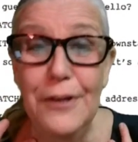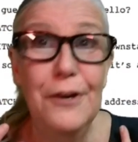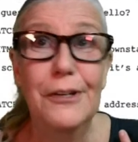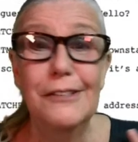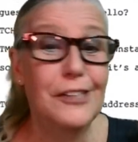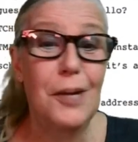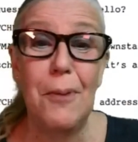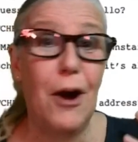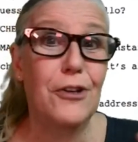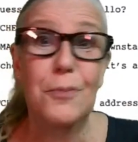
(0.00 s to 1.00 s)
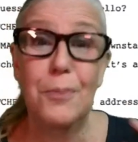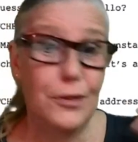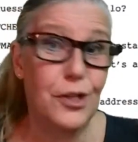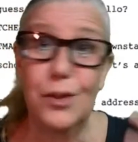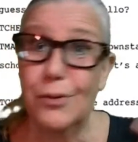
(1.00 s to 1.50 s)
You don't give CPR to a
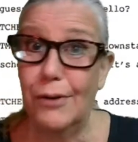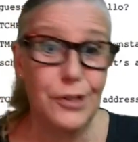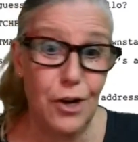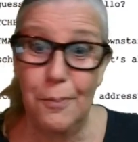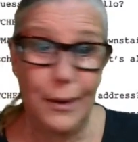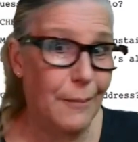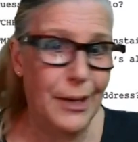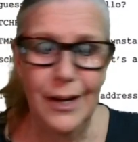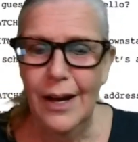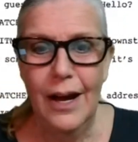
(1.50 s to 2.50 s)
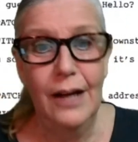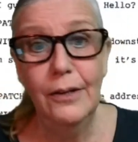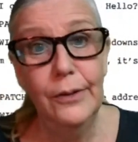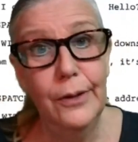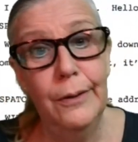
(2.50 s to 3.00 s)
person's throat is open. I mean, I
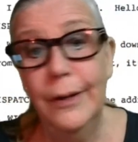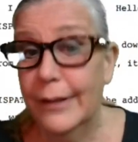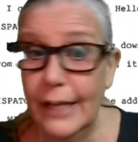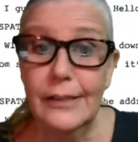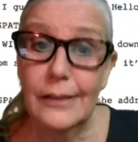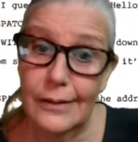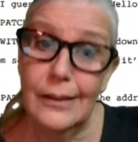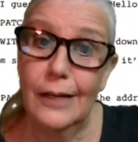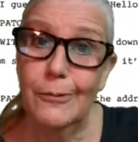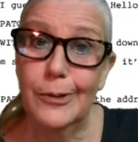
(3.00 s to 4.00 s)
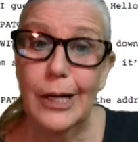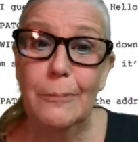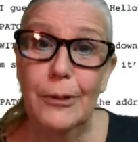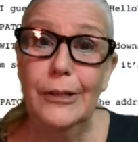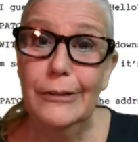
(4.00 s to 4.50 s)
don't know. That 911
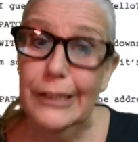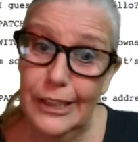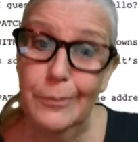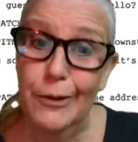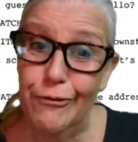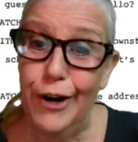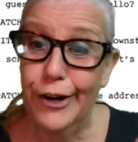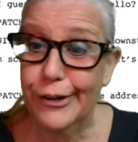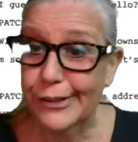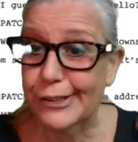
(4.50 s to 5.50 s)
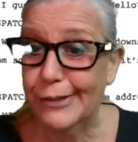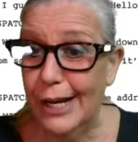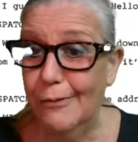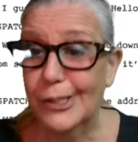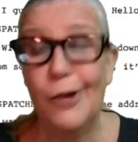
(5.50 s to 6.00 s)
operator needed to be fired. So
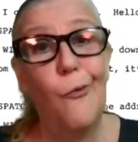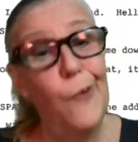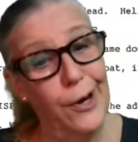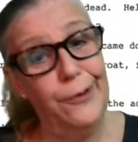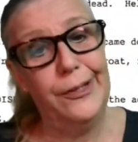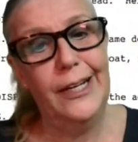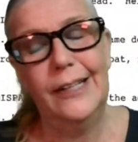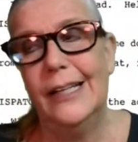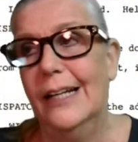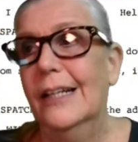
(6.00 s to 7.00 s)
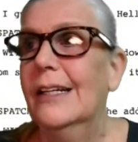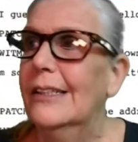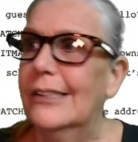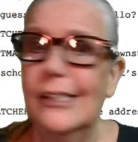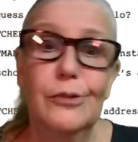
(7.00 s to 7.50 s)
that was a weird thing that
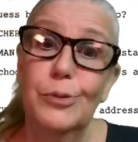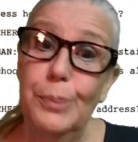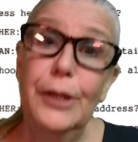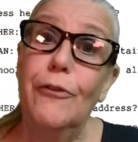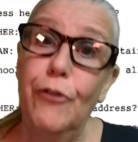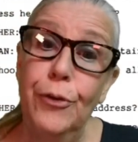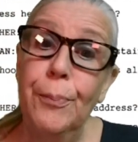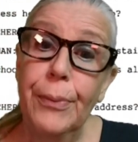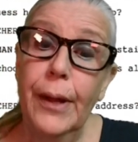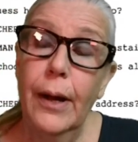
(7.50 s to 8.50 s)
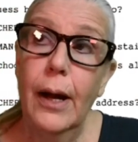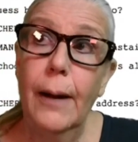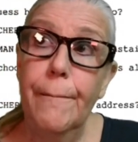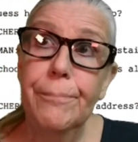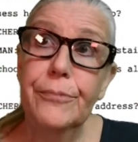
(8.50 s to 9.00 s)
just was pitiful,
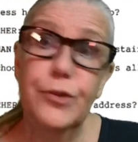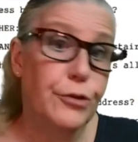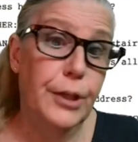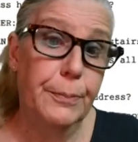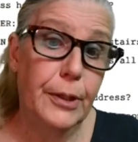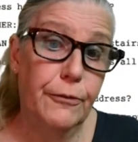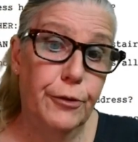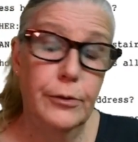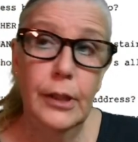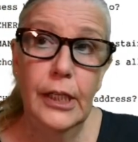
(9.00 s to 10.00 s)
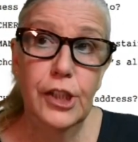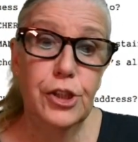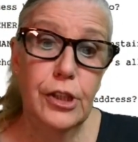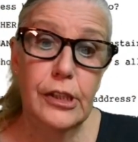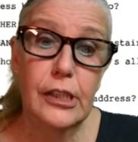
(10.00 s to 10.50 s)
um, truly pitiful. He
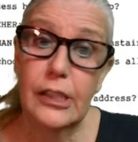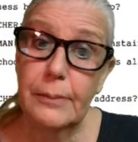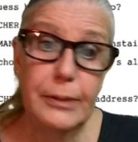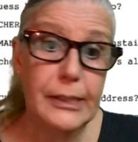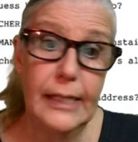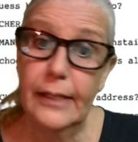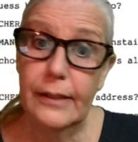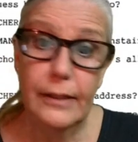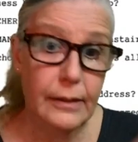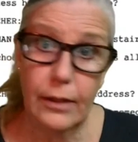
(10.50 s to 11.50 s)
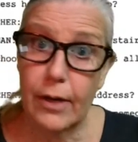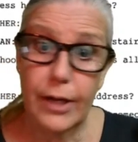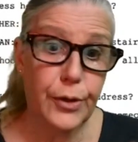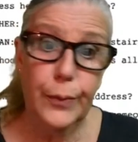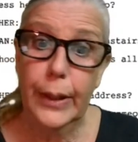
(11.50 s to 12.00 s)
should have just simply said they're on
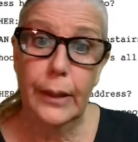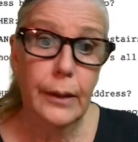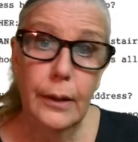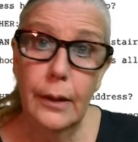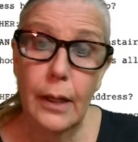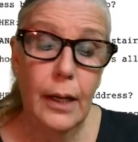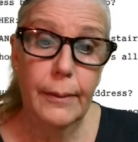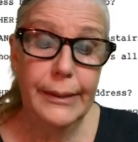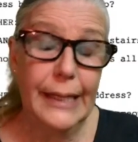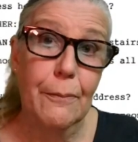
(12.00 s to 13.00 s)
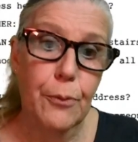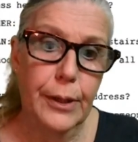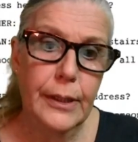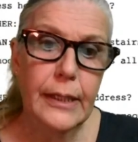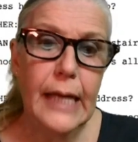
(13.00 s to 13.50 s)
their way um, at that
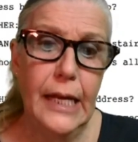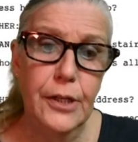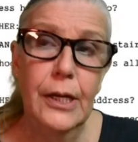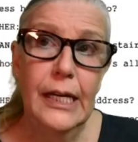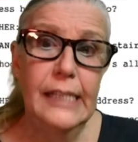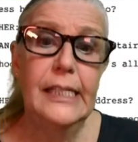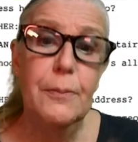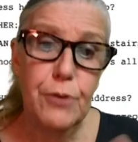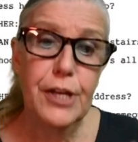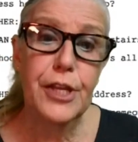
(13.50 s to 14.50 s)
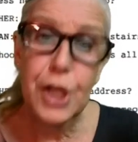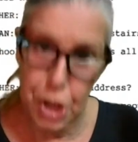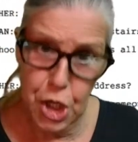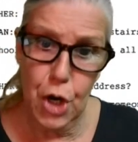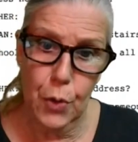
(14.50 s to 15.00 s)
point. Can you? Is he breathing?
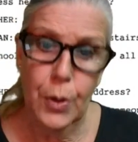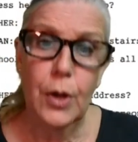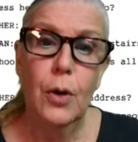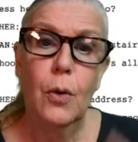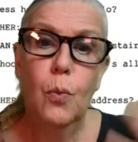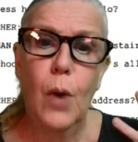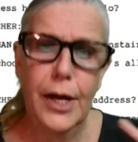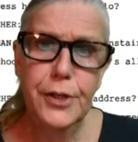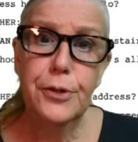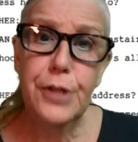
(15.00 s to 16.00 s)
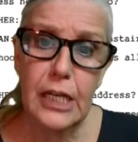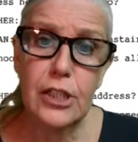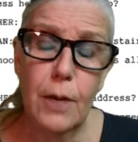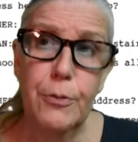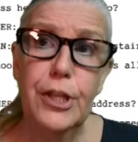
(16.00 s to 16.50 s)
No. Why do you think he's
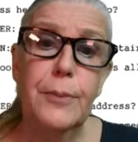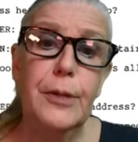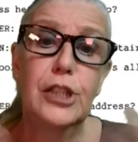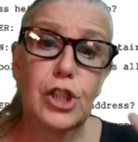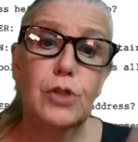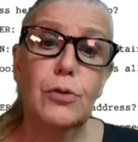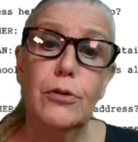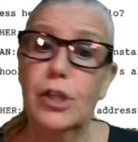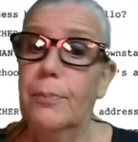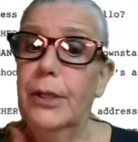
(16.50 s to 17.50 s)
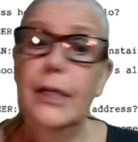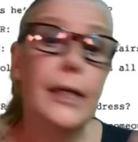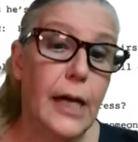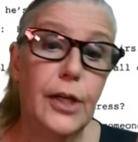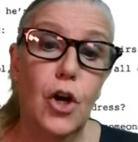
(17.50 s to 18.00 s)
not breathing? Because his throat is completely
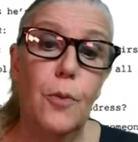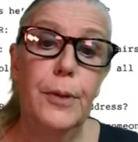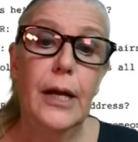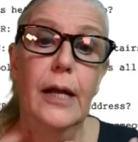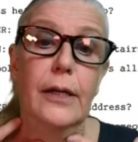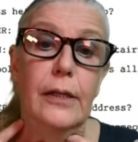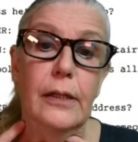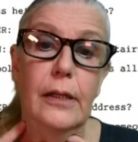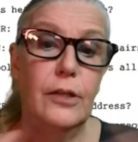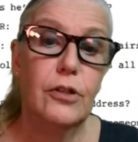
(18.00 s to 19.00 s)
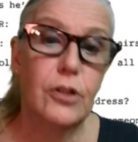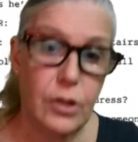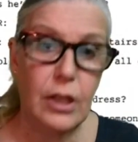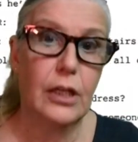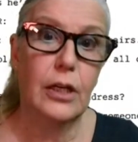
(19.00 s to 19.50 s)
cut open and and there's
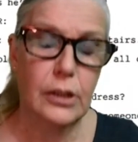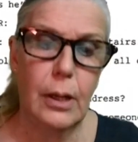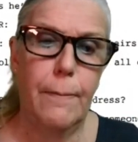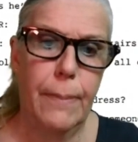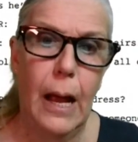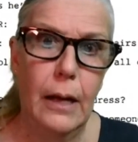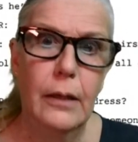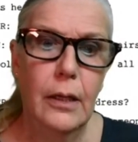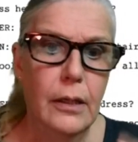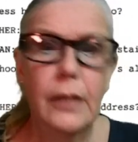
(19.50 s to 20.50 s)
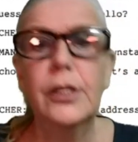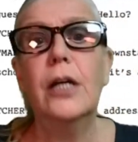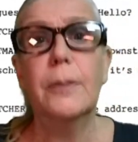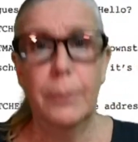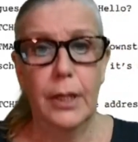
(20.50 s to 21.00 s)
like a, a
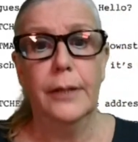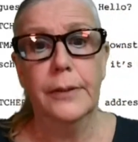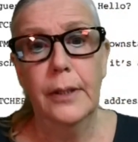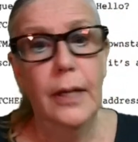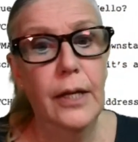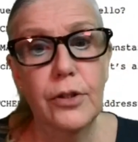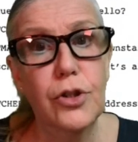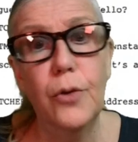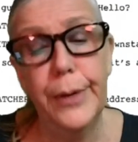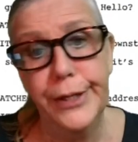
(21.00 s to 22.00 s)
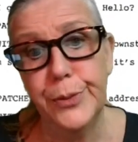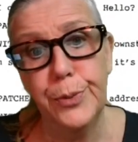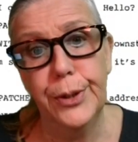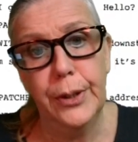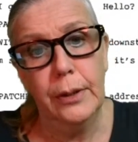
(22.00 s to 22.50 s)
ton of blood and there's no way he's
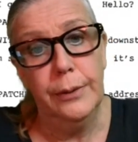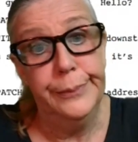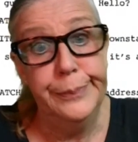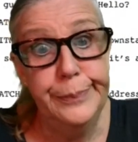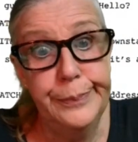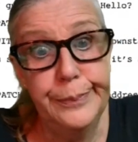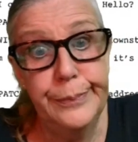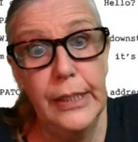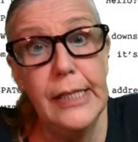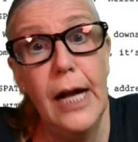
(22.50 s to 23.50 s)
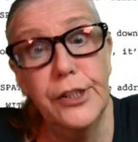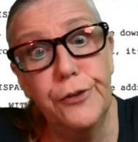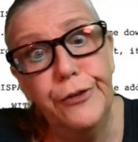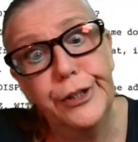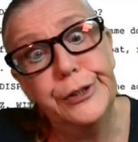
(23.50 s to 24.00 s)
breathing. His eyes are
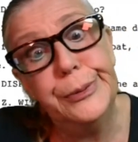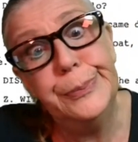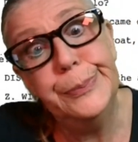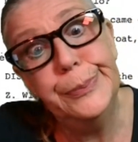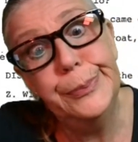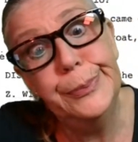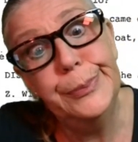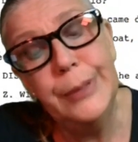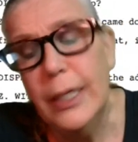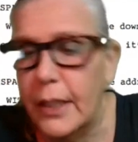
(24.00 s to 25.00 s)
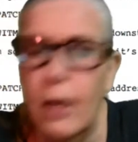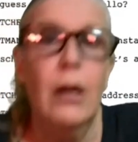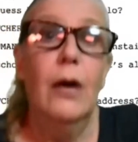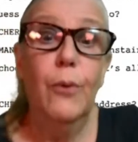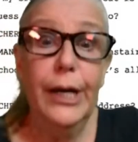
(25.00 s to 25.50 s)
fixed. Yeah,
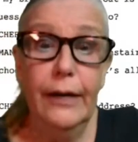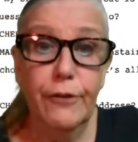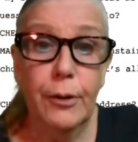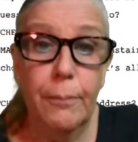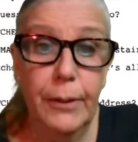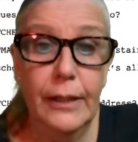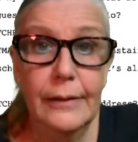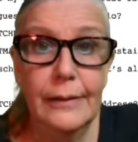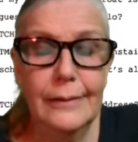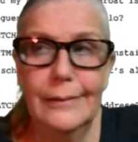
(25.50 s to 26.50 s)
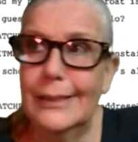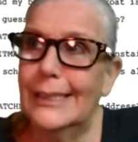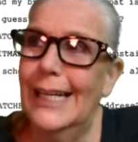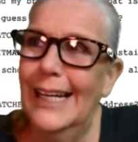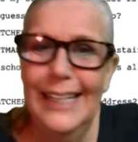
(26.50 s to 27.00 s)
whatever. But to,
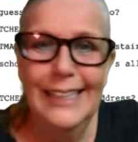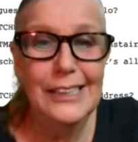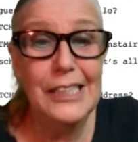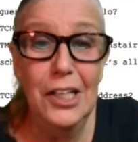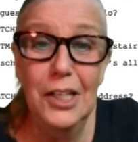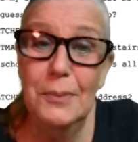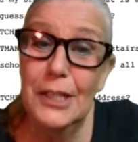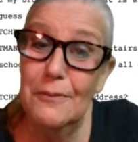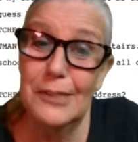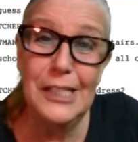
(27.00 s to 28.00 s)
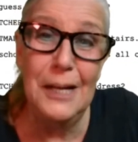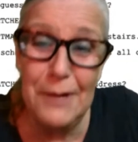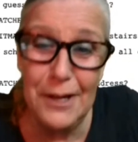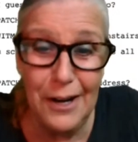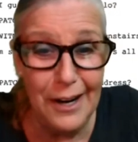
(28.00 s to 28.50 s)
to tell him to give him
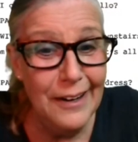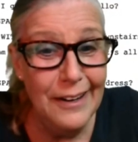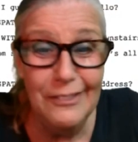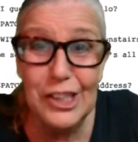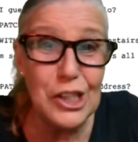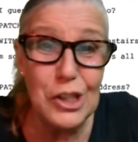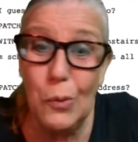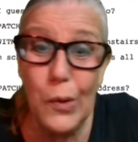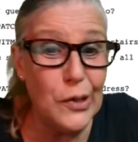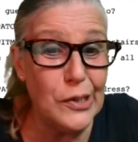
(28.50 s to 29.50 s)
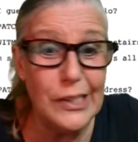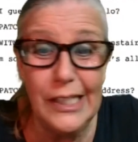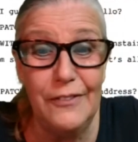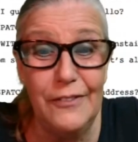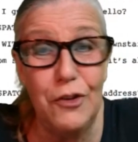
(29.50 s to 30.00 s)
CPR was just the weirdest thing
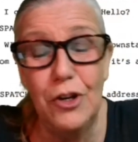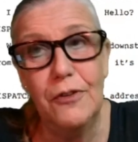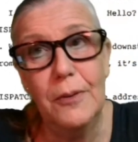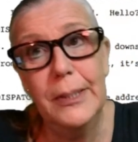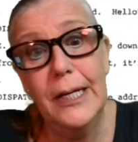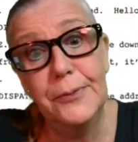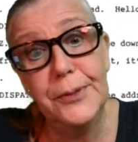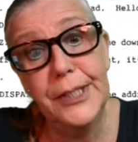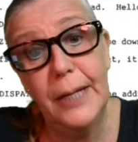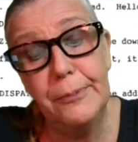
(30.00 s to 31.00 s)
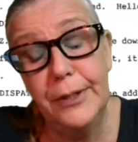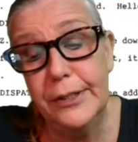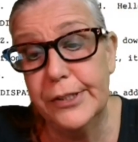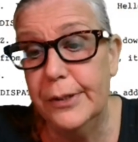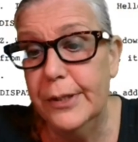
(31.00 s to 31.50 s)
I've ever heard from a 911 operator.
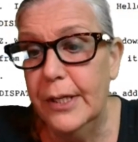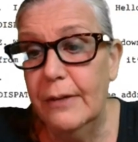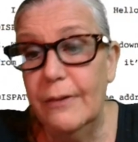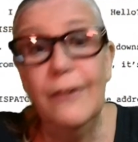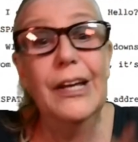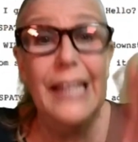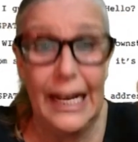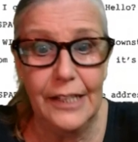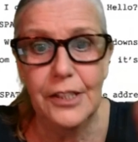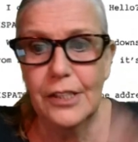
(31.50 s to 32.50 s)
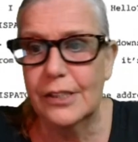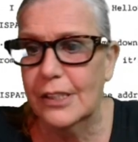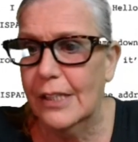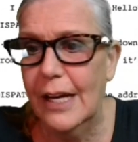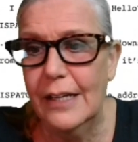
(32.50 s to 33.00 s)
So in that
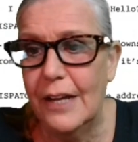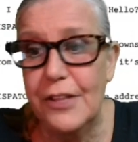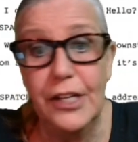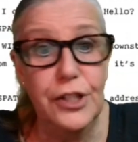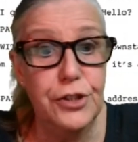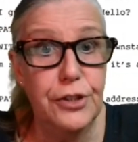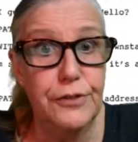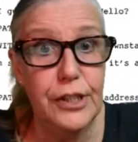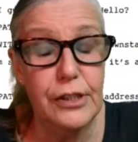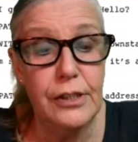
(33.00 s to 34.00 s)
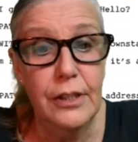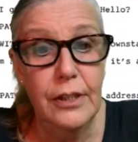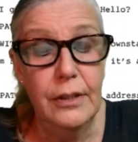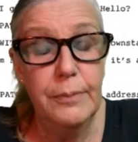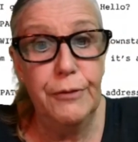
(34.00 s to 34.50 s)
condition, and I think he should have just
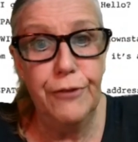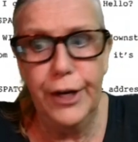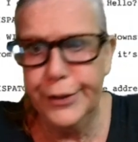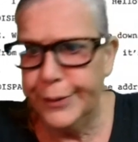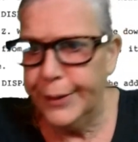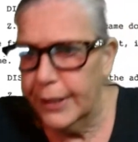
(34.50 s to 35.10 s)
been fired.